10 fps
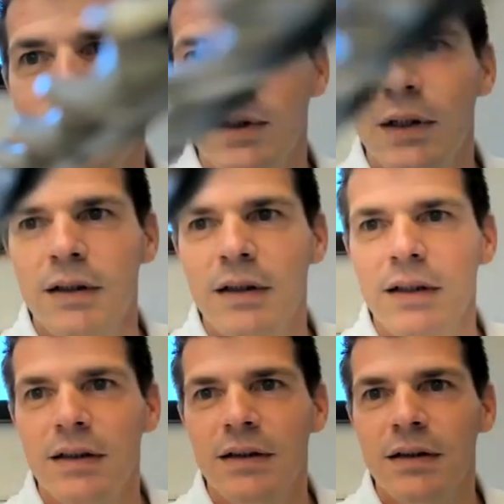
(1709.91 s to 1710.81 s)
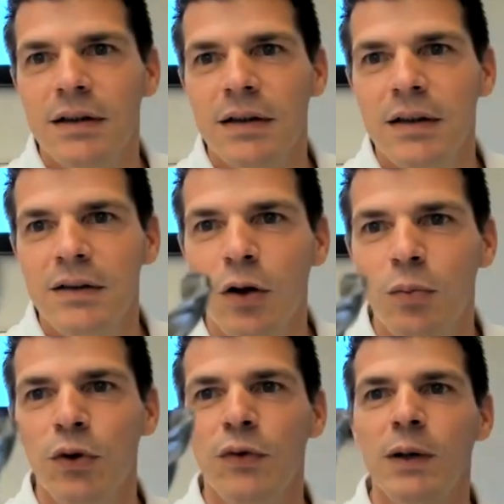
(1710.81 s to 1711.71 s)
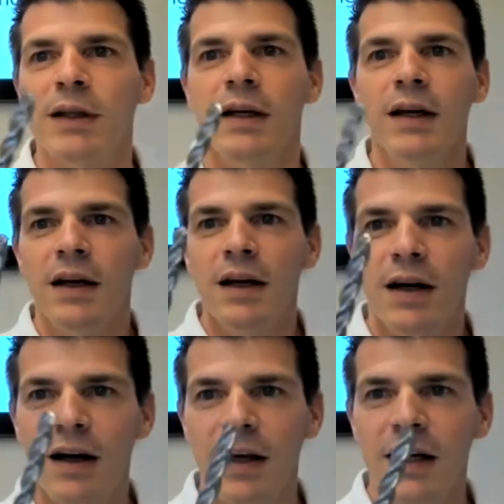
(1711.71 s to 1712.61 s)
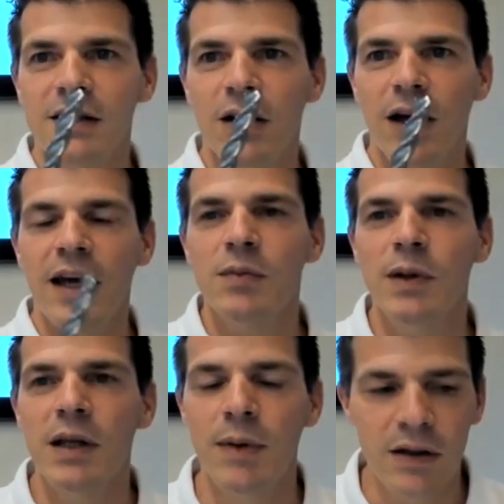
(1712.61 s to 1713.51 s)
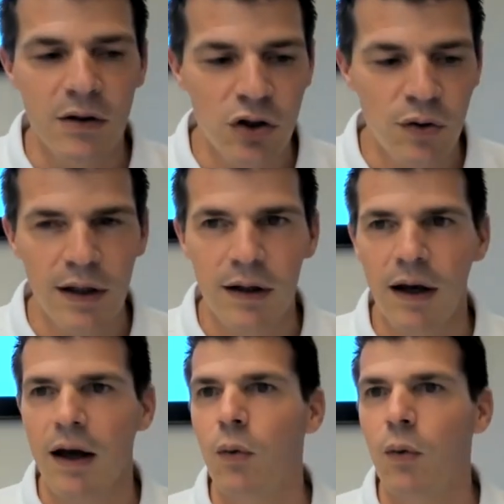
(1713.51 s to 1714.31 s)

Well, it's not perfect, but yeah, it's a 8 millimeter drill.